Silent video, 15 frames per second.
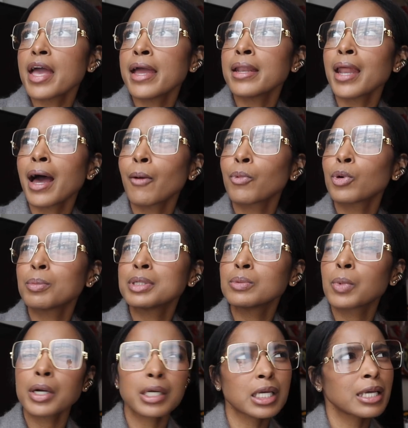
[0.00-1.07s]
and I will be
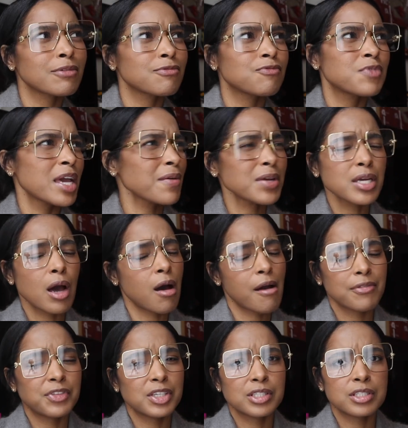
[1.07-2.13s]
working very
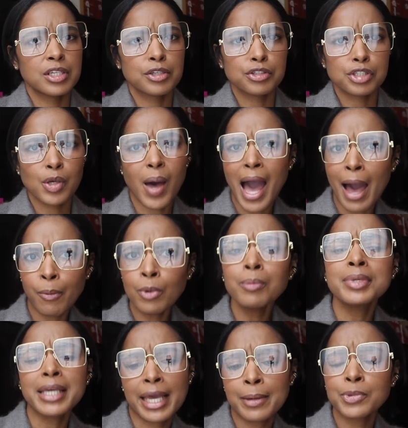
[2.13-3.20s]
hard this year, so I will
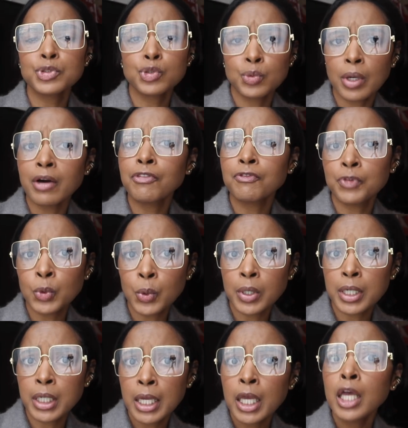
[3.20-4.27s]
be able to
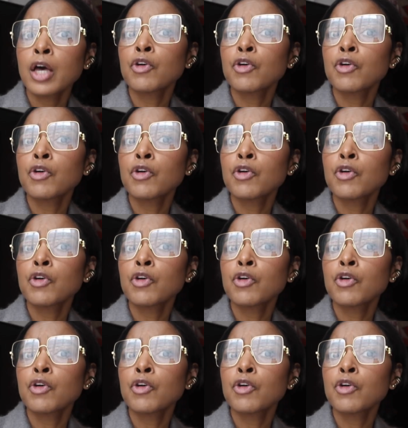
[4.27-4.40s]
afford